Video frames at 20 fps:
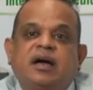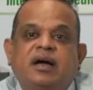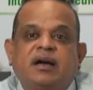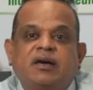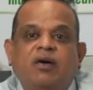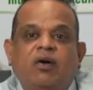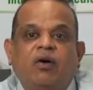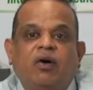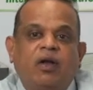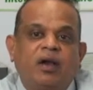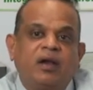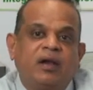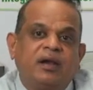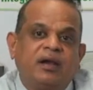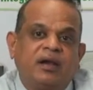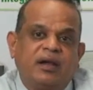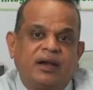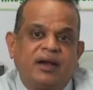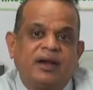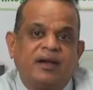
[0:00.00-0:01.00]
all
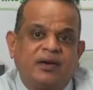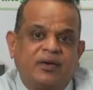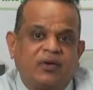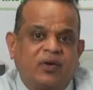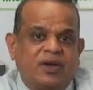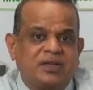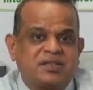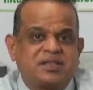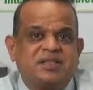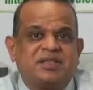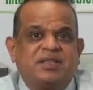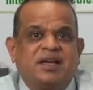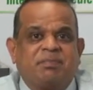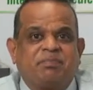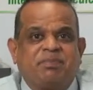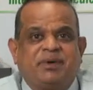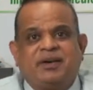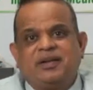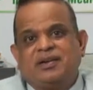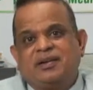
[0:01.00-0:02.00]
engrossed in that
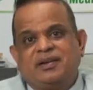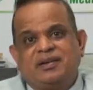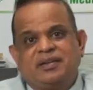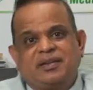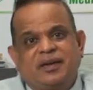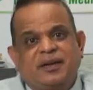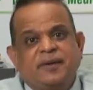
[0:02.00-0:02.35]
particular thing,